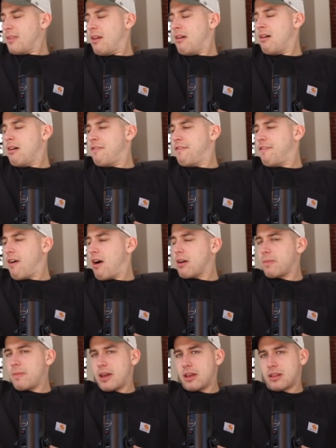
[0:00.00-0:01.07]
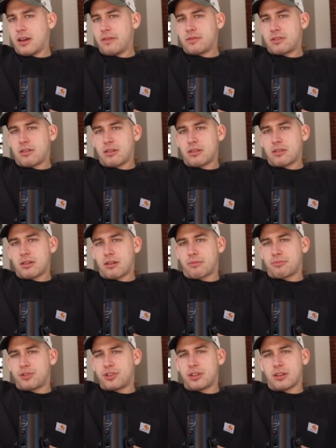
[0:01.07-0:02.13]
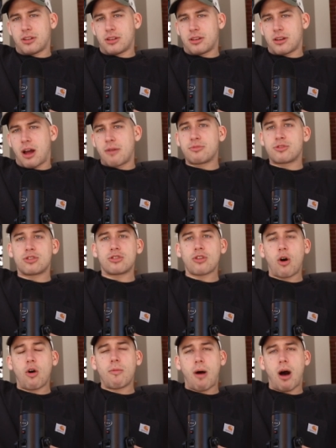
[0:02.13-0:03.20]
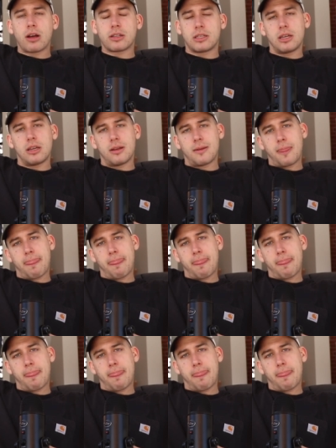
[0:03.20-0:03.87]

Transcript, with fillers: Oh, fuck, man. Life's good, though. I'm chilling. I'm so mossy.